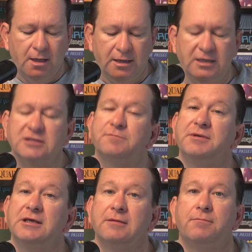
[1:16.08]

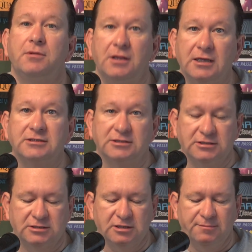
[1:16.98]
ESPN Plus, as
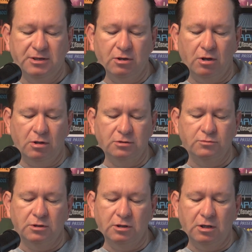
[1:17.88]
it's going to be called,
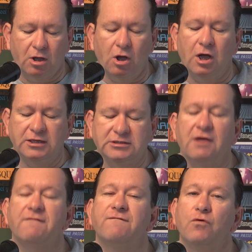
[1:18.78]
will cost
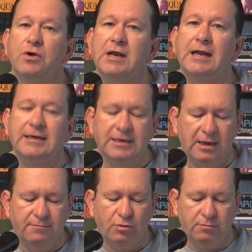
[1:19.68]

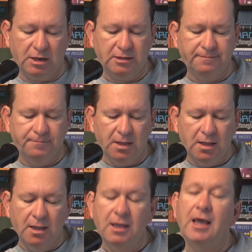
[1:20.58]
$4.99 per month,
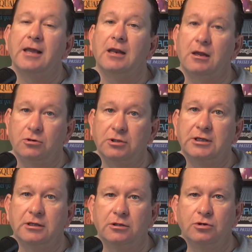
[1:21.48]
and not only
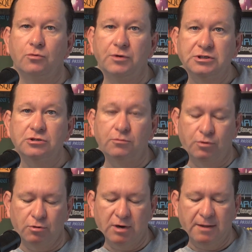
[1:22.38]
include original
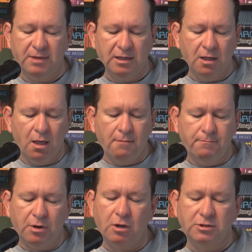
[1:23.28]
programming,
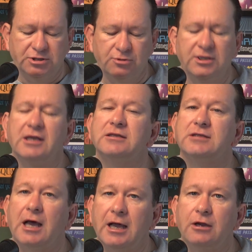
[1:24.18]
but also the
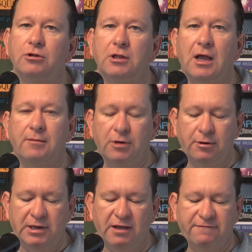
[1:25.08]
entire
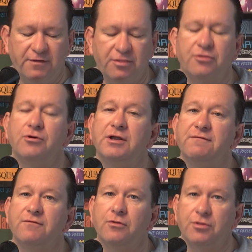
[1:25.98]
library of 30
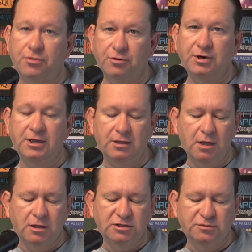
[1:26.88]
for 30
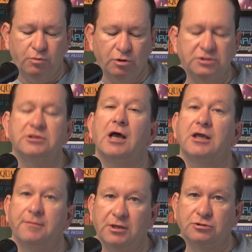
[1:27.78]
sports
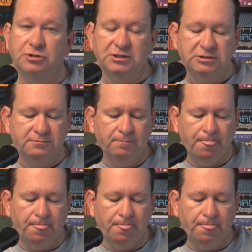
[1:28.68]
documentaries.